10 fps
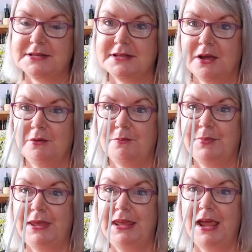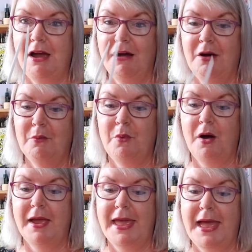so
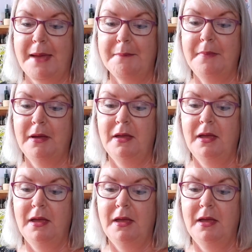P-R-Y-M.